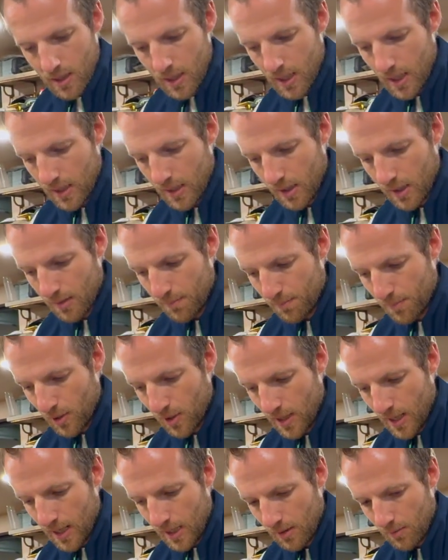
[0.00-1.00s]
and I can put
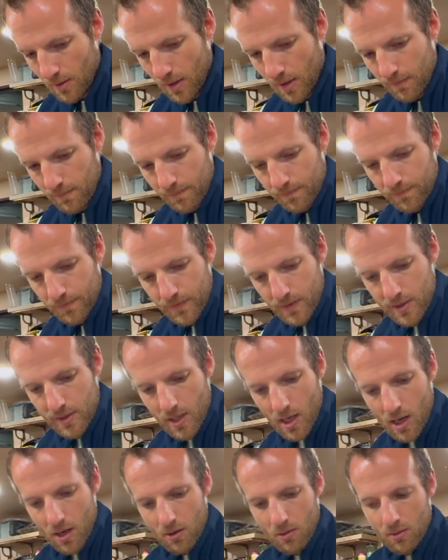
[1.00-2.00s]
it anywhere.
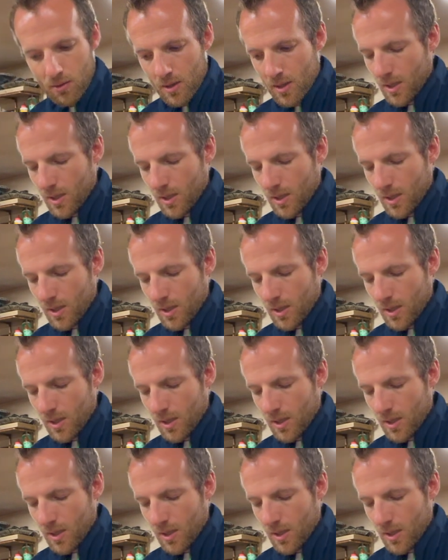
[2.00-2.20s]
So,